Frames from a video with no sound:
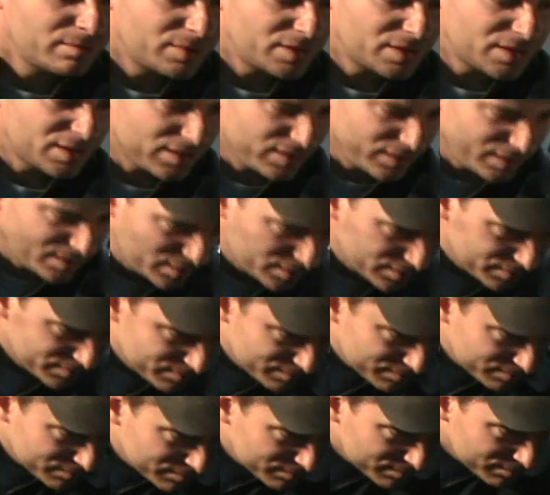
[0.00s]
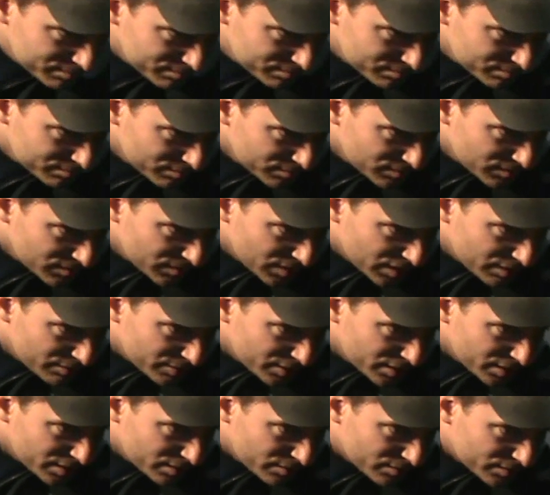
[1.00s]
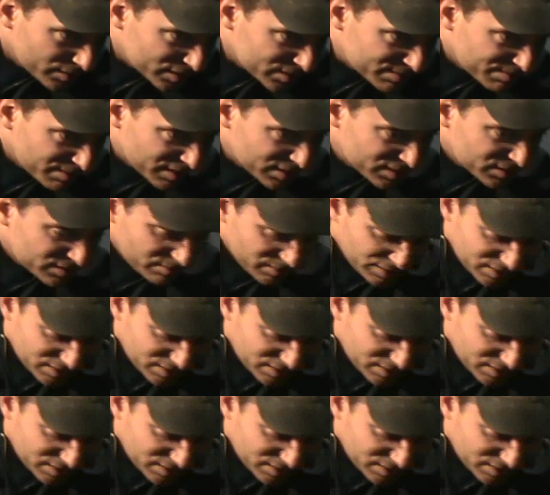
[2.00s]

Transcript: but uh, I really don't want to spend too